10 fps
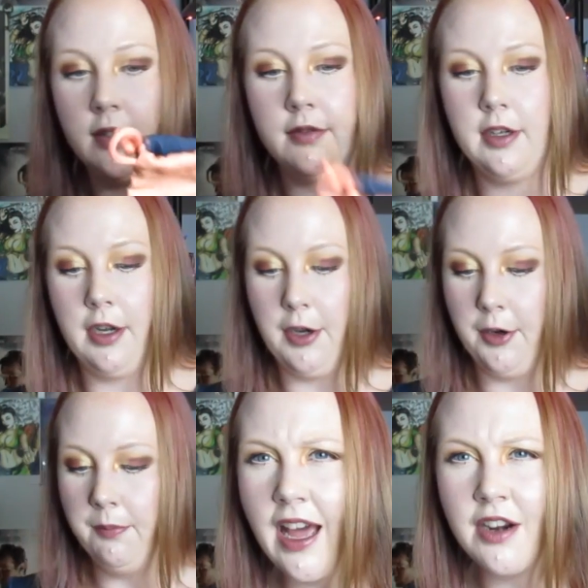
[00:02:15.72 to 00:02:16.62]
it, you
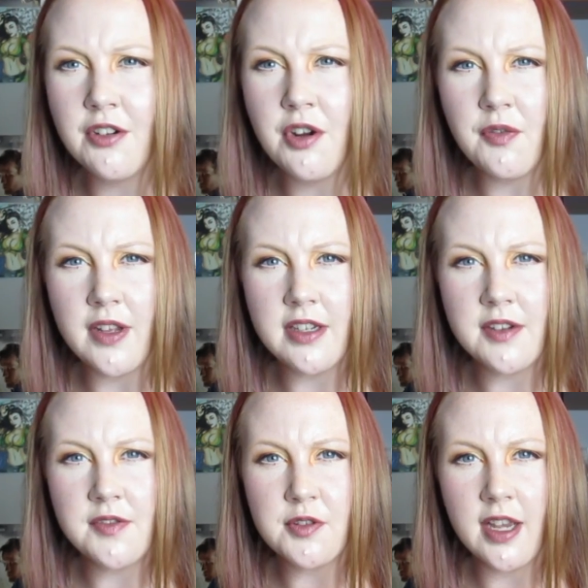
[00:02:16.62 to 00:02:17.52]
know? I don't know if any
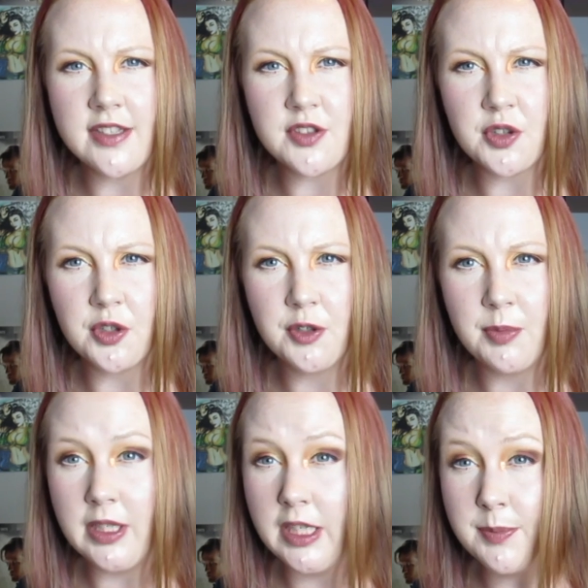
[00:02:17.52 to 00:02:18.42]
of you guys heard,
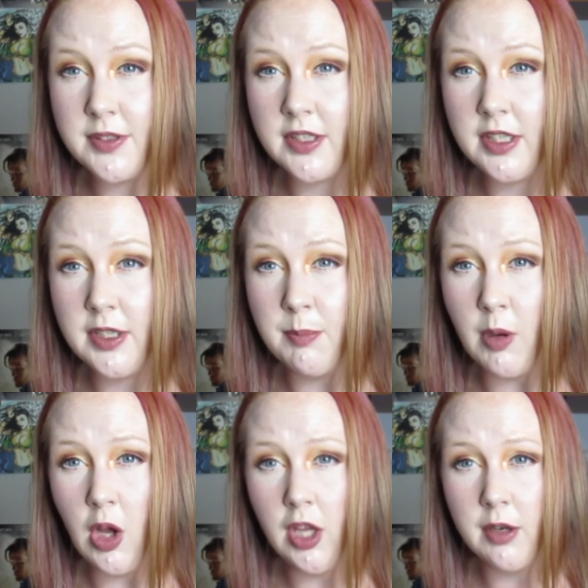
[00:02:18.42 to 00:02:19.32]
but Ipsy
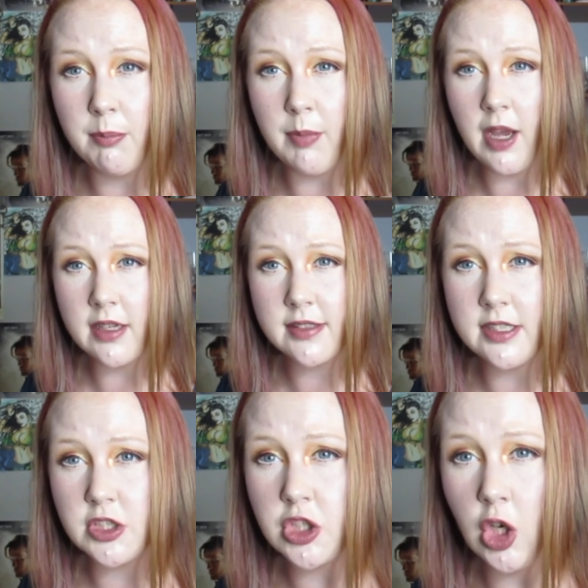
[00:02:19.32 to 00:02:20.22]
bought
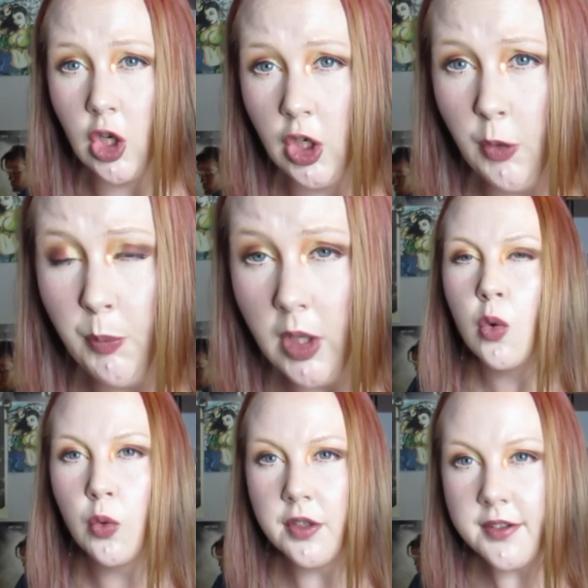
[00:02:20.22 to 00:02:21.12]
Boxy Charm.
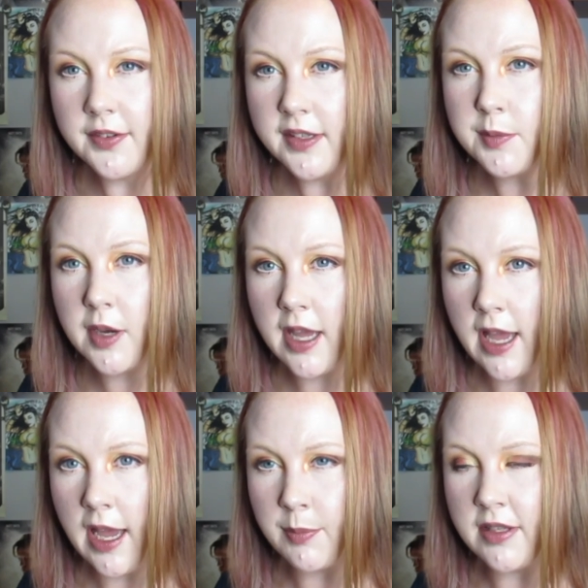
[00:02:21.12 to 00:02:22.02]
We'll see what
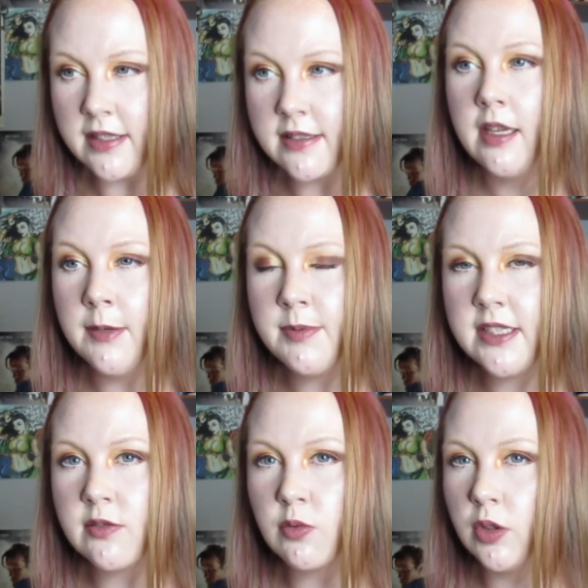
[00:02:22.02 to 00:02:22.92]
happens.
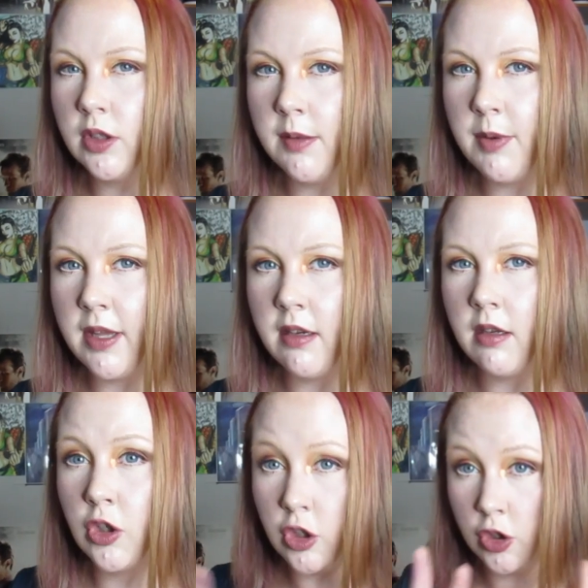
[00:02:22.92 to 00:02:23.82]
Ipsy's really
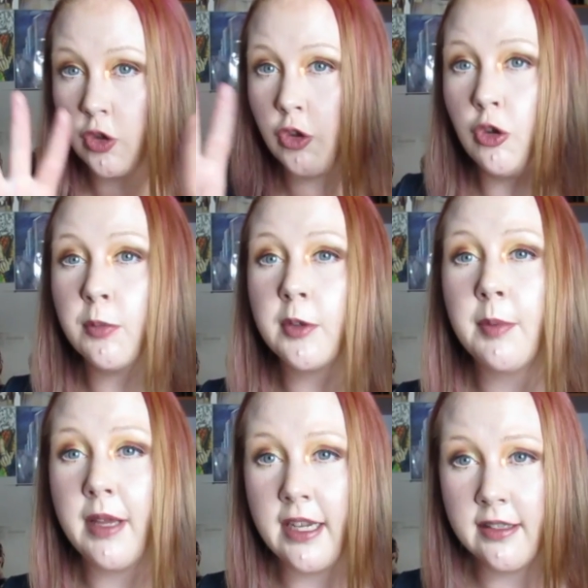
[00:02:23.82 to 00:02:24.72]
been consumer
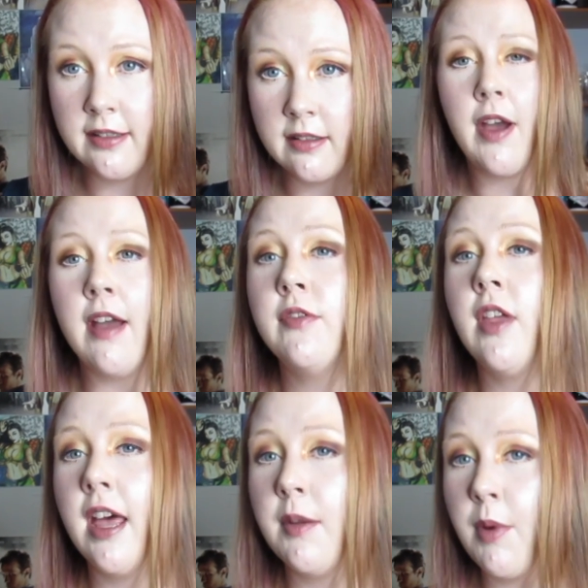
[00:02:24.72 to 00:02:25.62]
based. I've
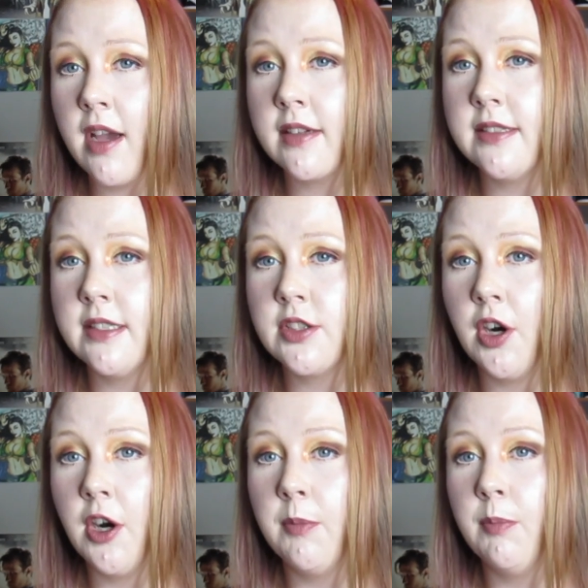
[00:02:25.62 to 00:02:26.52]
had Boxy
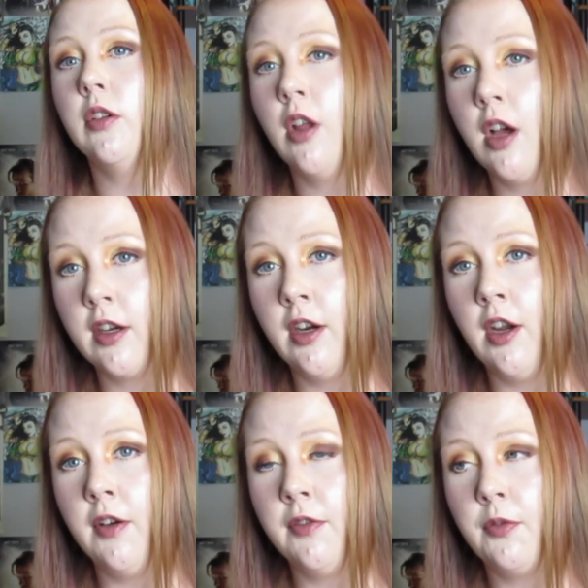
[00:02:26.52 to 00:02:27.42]
Charm long
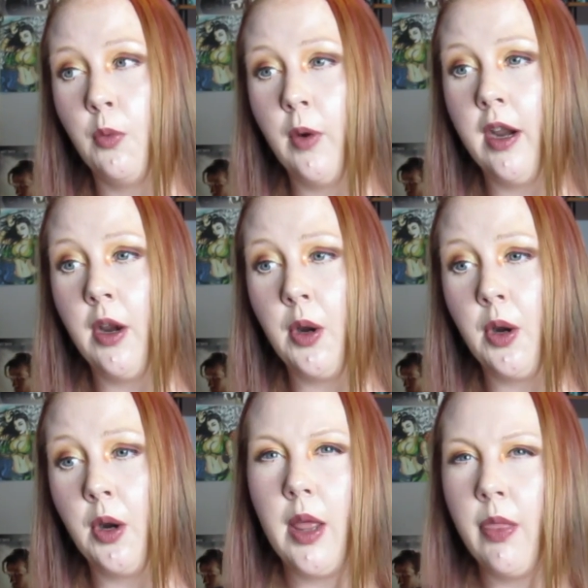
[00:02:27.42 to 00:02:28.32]
enough
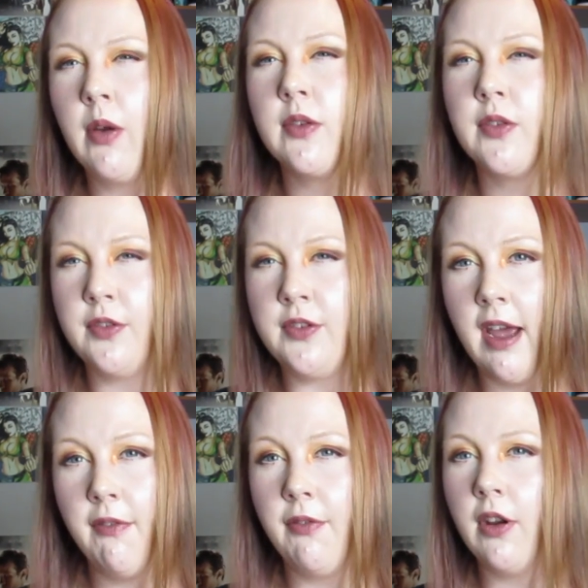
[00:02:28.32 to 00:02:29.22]
where there's
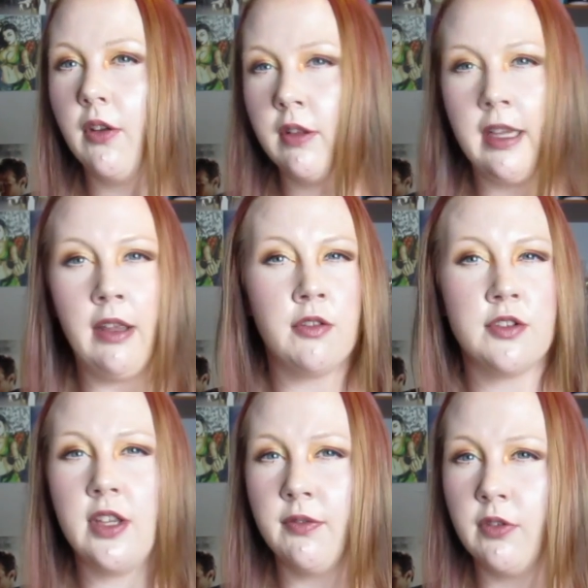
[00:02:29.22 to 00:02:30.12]
definitely,
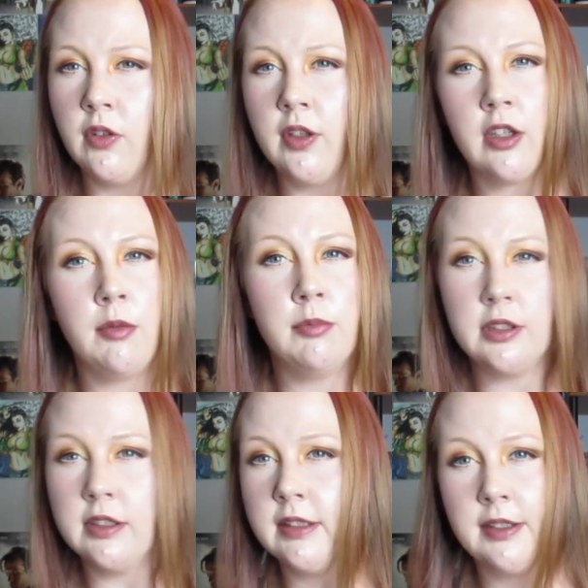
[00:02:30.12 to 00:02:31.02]
there's definitely a
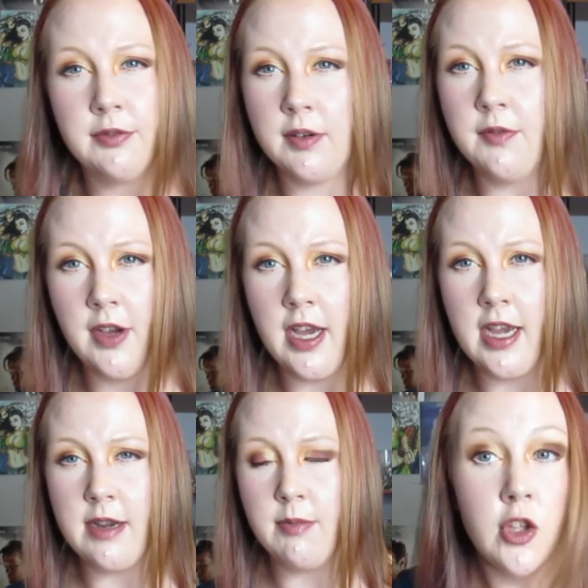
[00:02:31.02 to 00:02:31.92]
completely different
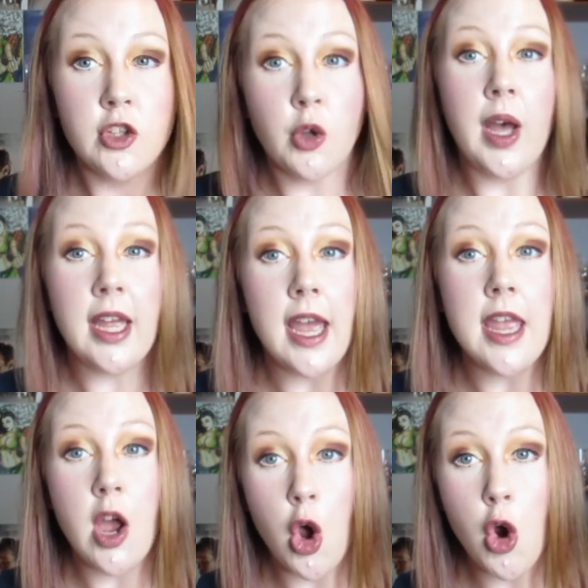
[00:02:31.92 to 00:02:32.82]
vibe. So I, I
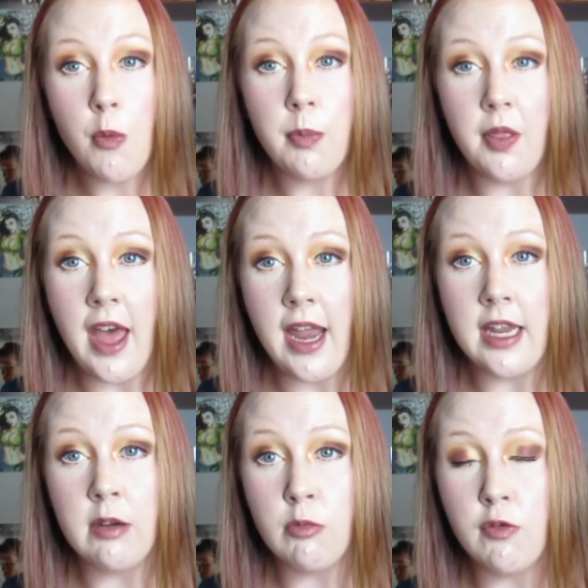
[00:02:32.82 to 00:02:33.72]
hope that
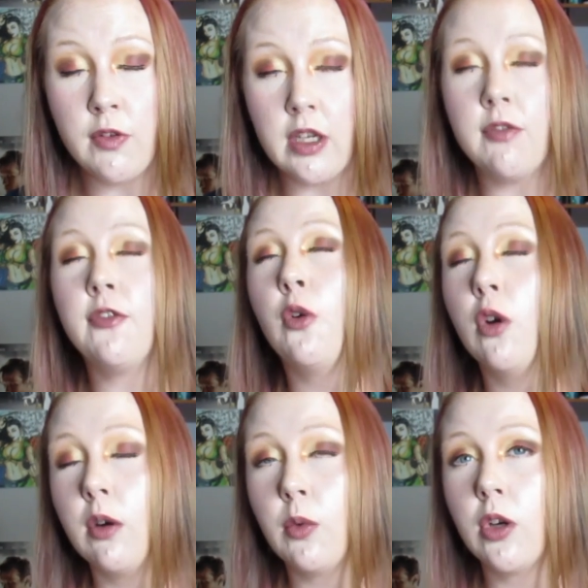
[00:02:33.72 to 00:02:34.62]
in moving
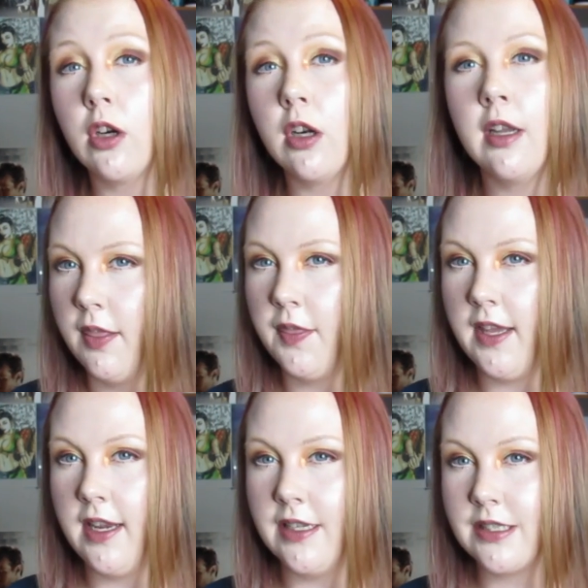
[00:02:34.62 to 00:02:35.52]
forward
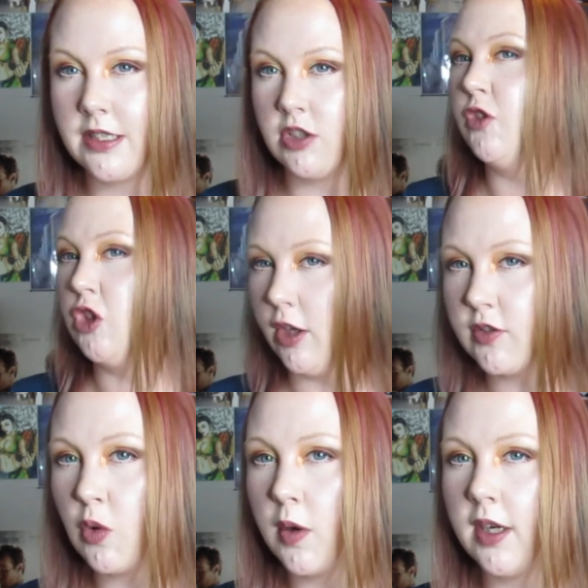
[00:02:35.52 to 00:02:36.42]
that it's
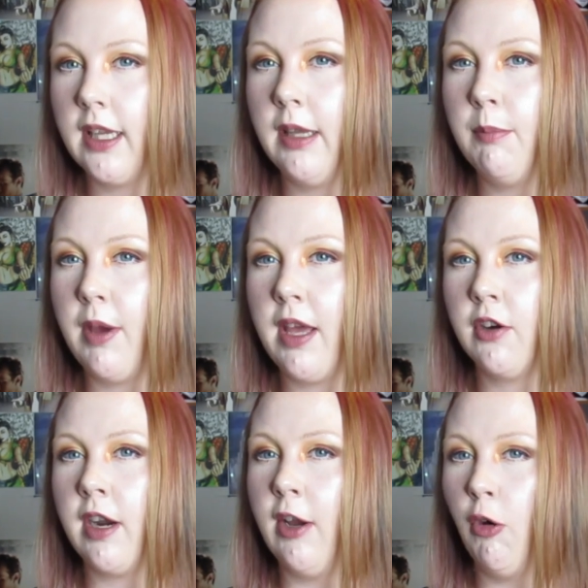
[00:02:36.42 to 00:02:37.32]
just going to get better.
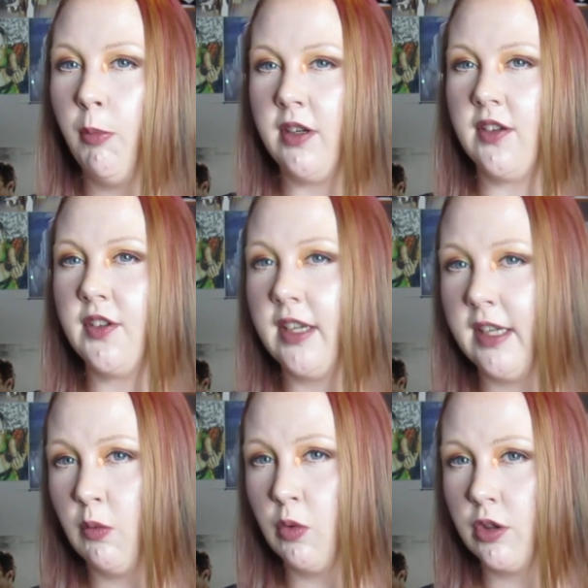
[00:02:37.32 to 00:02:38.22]
I hope it doesn't
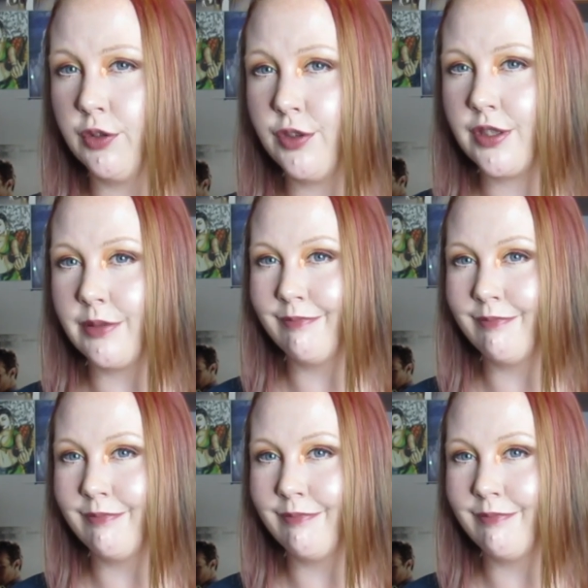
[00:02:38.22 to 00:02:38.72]
get worse.